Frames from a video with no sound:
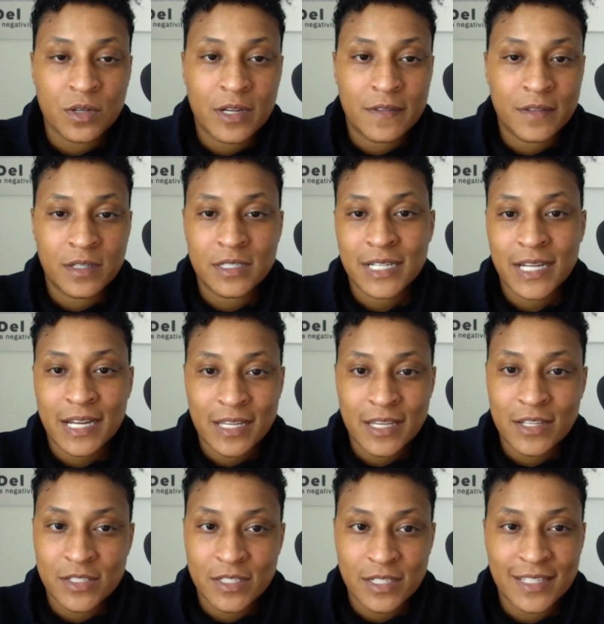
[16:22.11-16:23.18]
And then
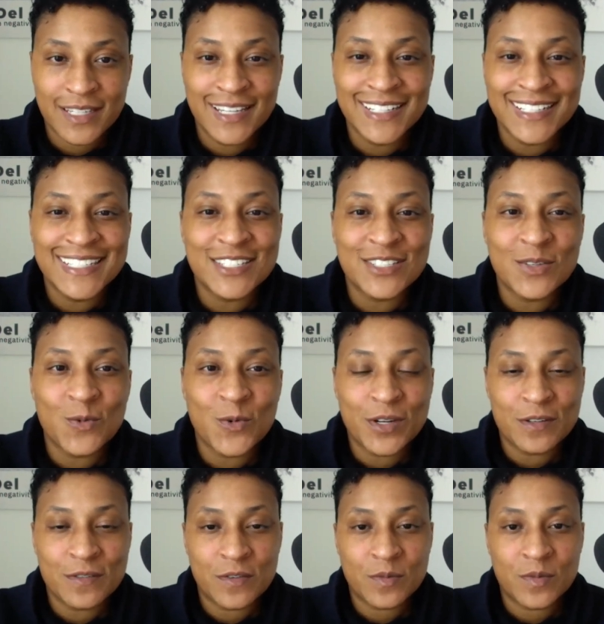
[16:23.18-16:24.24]
Tiny Easy is the winner for